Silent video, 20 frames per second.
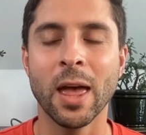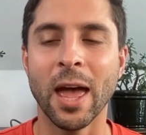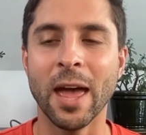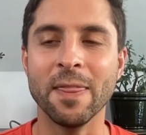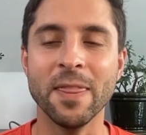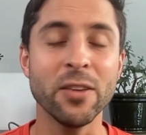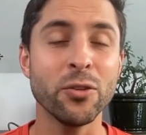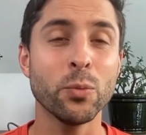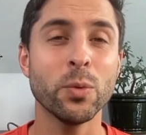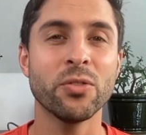And
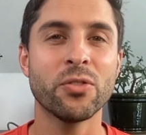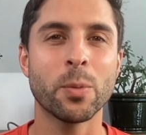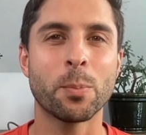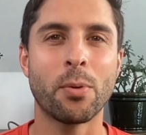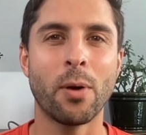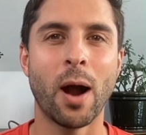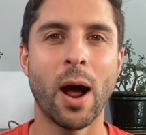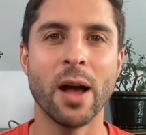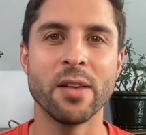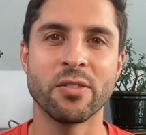this one
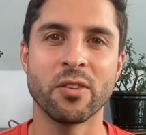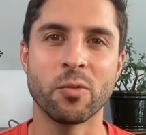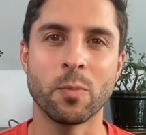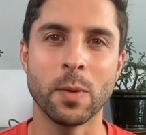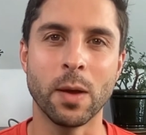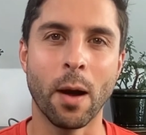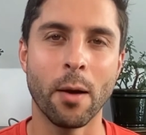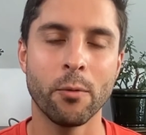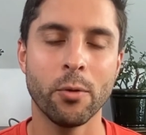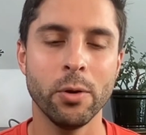surprises
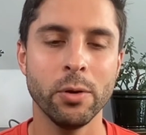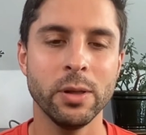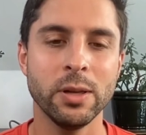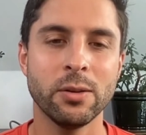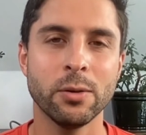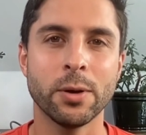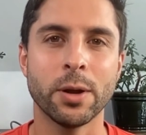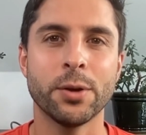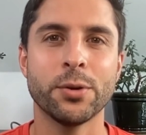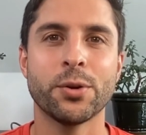me. I really
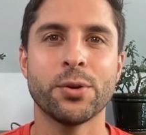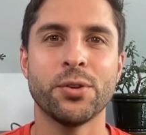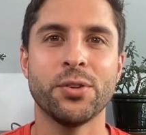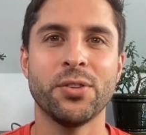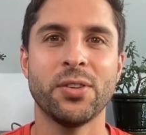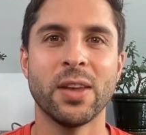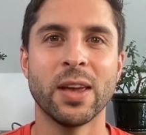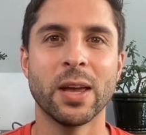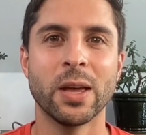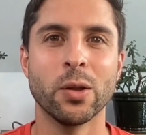don't
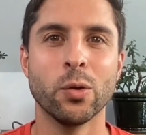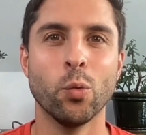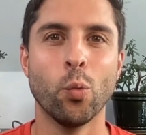understand